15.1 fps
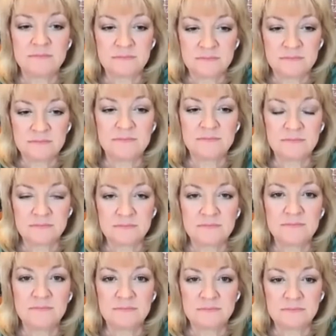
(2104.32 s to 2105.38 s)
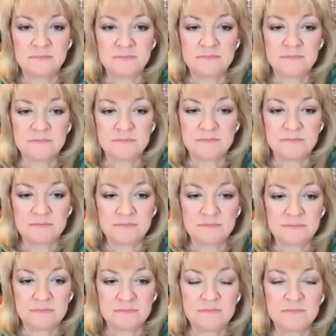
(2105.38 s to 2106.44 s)

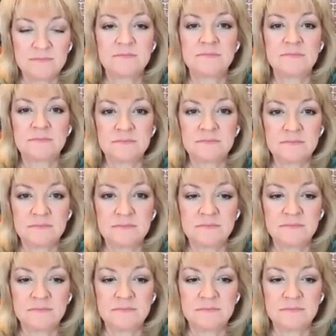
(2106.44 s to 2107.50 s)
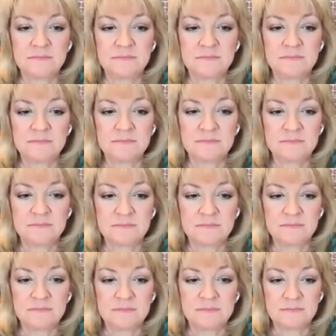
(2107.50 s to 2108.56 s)

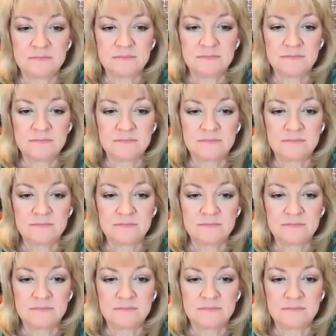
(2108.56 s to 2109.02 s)
(not speaking)